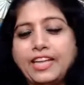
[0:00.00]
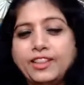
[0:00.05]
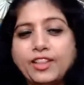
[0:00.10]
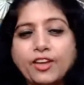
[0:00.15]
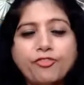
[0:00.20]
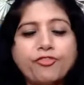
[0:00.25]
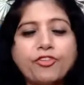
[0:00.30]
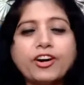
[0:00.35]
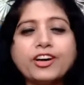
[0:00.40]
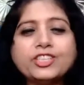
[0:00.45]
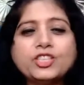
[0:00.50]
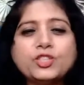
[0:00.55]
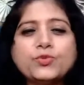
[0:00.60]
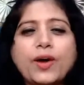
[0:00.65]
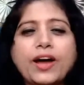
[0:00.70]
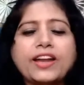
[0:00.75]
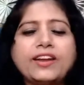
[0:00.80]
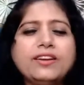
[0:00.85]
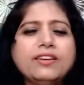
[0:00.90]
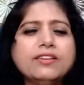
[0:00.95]
In the
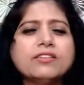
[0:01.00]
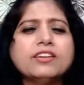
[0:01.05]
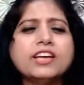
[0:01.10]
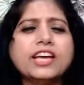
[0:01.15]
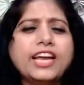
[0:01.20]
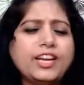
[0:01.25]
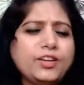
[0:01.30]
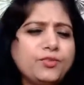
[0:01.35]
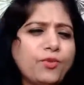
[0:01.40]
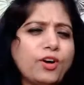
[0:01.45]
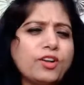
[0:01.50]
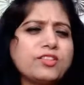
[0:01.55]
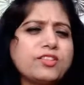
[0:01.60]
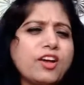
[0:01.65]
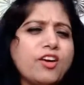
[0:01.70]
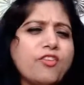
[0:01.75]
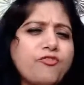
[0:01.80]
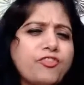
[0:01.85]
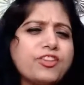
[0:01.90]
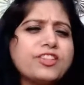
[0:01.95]
first one, it
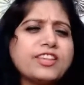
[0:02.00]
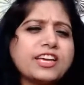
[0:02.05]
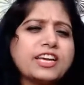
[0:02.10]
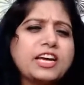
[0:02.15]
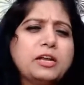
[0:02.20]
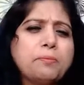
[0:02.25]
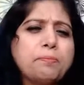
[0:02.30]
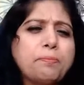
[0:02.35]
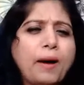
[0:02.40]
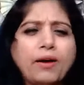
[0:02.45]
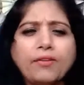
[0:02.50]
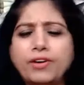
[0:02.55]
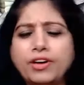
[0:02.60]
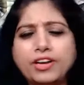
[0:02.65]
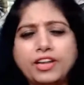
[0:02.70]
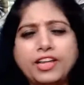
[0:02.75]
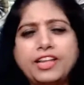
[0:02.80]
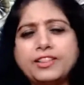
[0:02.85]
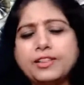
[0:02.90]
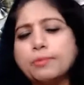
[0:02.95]
was a physical
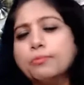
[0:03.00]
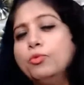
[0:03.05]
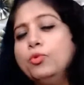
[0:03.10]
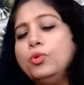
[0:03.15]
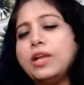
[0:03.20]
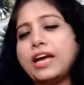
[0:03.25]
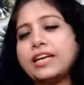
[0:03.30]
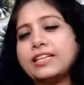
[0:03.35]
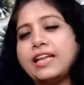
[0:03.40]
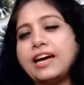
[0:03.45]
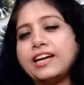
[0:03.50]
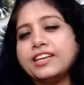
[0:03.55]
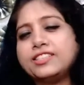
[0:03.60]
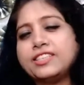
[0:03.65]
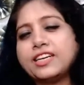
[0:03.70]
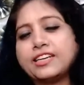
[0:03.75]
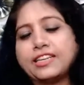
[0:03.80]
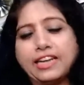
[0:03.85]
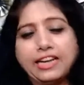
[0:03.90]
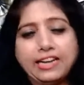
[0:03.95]
power in the
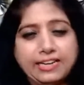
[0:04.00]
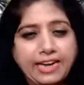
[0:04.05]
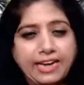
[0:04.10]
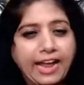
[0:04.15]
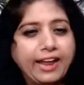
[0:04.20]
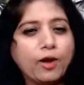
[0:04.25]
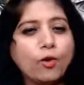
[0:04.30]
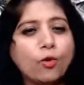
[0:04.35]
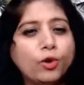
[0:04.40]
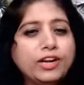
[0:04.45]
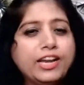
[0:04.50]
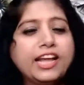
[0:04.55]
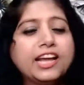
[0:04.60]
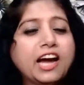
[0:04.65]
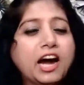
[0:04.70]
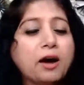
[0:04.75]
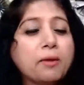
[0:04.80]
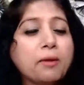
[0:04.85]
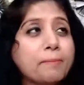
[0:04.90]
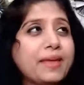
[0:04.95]
Mooladhar Chakra, like
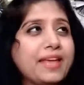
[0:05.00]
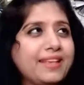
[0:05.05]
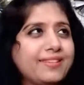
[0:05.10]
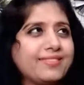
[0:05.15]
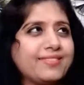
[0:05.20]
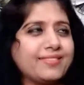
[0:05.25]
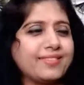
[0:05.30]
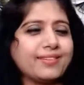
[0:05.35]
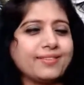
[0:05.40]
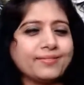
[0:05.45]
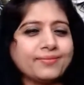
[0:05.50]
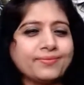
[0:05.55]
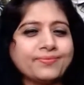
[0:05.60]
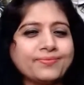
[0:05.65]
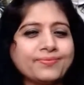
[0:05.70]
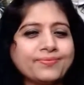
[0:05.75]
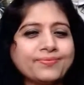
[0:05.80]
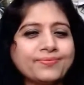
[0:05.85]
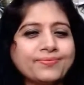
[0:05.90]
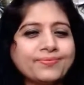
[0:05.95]
holding a mace,
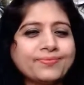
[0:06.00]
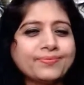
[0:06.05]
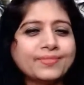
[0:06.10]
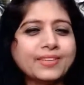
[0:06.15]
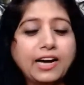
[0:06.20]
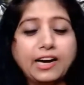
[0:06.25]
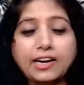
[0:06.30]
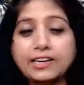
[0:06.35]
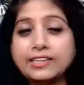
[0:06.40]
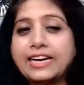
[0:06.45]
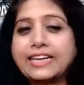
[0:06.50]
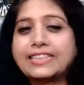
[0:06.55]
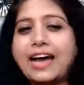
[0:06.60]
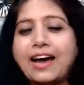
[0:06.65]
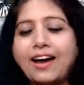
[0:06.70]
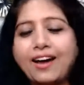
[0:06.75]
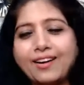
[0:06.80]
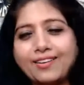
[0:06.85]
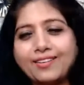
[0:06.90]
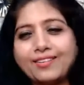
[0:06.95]
a
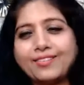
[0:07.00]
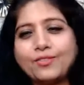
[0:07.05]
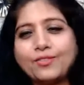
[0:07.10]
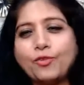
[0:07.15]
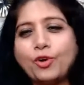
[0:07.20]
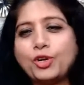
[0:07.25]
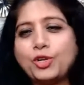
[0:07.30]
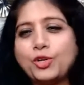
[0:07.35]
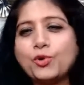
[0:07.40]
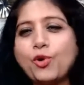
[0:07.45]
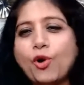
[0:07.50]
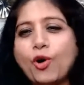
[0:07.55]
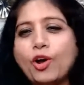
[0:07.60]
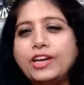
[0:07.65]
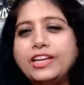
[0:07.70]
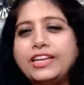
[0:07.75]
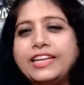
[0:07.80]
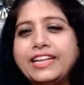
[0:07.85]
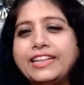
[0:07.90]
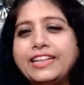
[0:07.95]
gada, what you call
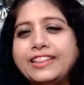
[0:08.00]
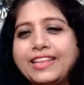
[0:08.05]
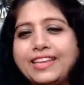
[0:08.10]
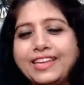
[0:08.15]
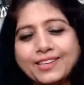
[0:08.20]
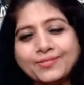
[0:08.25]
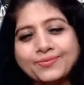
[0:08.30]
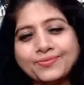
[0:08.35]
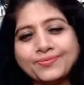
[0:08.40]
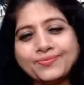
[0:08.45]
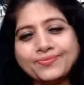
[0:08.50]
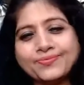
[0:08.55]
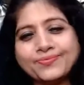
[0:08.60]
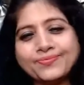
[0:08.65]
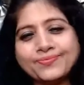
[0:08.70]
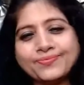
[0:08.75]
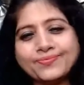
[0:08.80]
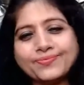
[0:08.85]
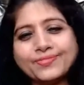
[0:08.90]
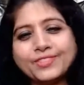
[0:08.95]
in Hindi,
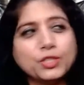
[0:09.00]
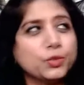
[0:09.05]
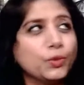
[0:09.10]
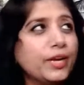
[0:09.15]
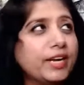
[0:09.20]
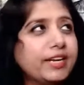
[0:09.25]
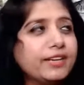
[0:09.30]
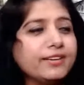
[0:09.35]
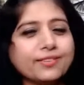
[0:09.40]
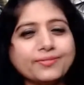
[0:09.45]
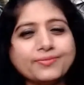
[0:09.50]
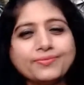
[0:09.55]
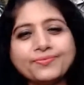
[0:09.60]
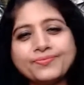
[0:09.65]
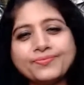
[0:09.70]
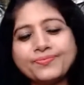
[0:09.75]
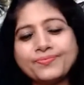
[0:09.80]
to hit.